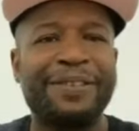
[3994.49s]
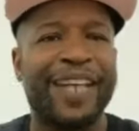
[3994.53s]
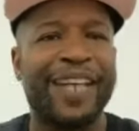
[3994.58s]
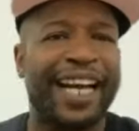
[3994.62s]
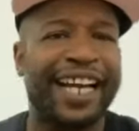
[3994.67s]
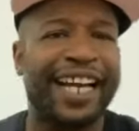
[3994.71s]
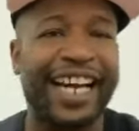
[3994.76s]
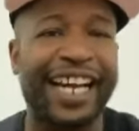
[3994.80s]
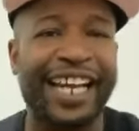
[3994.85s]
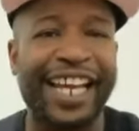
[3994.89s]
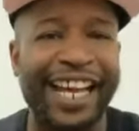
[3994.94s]

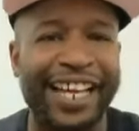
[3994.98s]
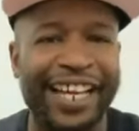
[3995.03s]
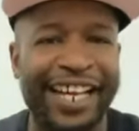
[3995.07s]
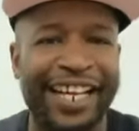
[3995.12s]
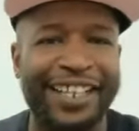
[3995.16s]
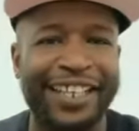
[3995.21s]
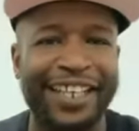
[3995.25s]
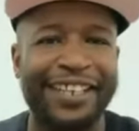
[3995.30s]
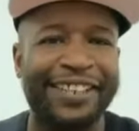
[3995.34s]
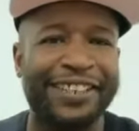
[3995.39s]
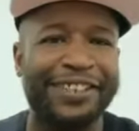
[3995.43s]
I got
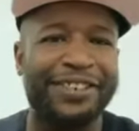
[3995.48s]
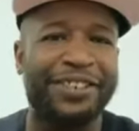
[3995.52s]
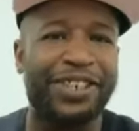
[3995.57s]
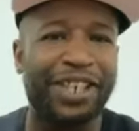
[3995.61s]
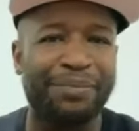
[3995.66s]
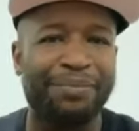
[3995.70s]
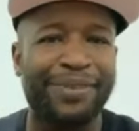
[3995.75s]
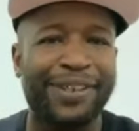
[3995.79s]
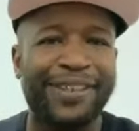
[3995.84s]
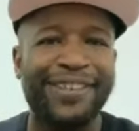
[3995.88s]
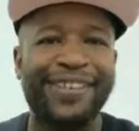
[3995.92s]
a
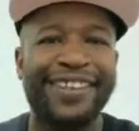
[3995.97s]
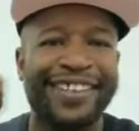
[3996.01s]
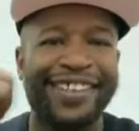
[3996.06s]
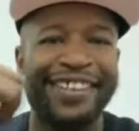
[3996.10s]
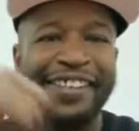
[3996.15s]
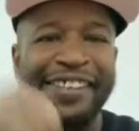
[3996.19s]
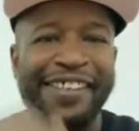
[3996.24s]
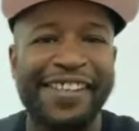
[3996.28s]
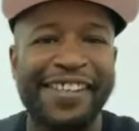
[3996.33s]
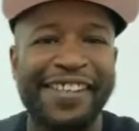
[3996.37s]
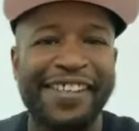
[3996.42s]
chip
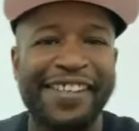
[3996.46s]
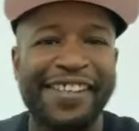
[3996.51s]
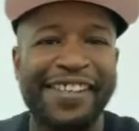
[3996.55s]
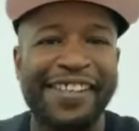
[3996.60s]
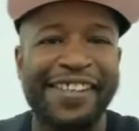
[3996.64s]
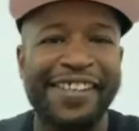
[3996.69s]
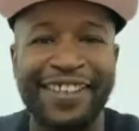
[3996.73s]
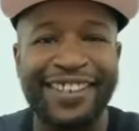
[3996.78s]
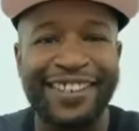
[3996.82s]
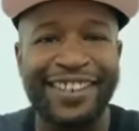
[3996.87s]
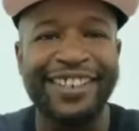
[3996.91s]

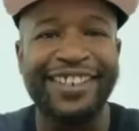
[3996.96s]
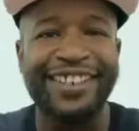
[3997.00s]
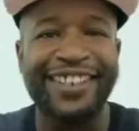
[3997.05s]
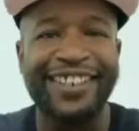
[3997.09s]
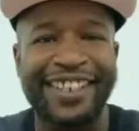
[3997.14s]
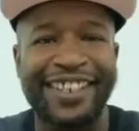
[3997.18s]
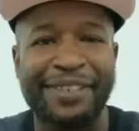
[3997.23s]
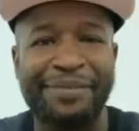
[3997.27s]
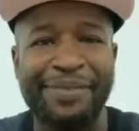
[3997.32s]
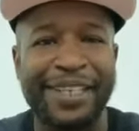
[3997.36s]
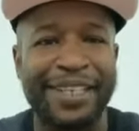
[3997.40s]
leader.
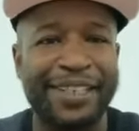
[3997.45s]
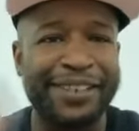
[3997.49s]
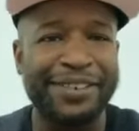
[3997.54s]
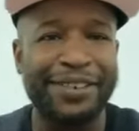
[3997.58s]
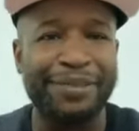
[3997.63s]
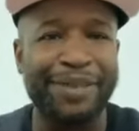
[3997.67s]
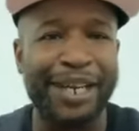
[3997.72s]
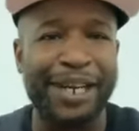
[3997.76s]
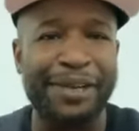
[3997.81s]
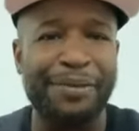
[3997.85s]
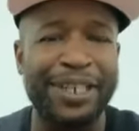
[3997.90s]
I mean,
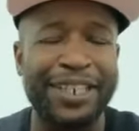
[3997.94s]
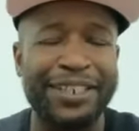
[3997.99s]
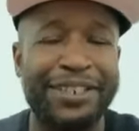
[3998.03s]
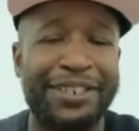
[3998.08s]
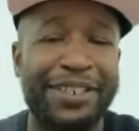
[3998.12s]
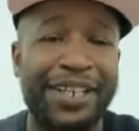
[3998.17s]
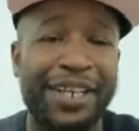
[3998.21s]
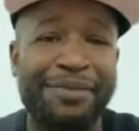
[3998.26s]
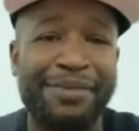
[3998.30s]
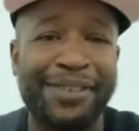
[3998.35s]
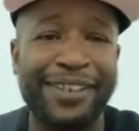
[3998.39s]
somebody with a
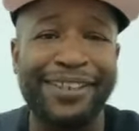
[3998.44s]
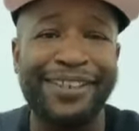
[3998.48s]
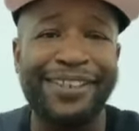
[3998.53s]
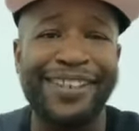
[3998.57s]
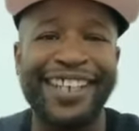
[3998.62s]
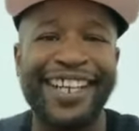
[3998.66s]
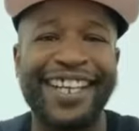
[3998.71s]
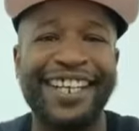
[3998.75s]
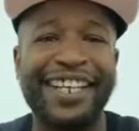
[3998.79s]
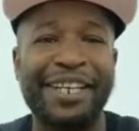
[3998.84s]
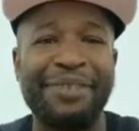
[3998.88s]
chip. I
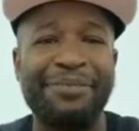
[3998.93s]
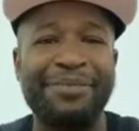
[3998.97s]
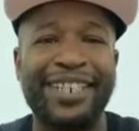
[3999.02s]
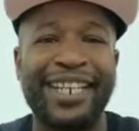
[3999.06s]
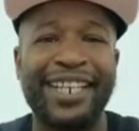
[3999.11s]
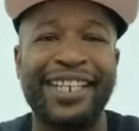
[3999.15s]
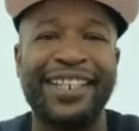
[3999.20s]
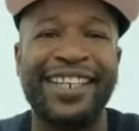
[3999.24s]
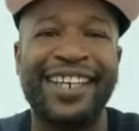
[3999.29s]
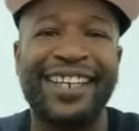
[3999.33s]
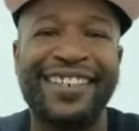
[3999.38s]
got
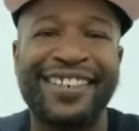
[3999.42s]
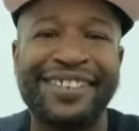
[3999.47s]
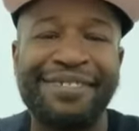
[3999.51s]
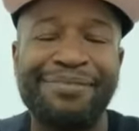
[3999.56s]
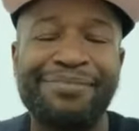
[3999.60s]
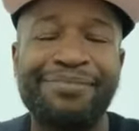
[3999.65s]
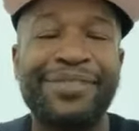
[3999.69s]
MJ now.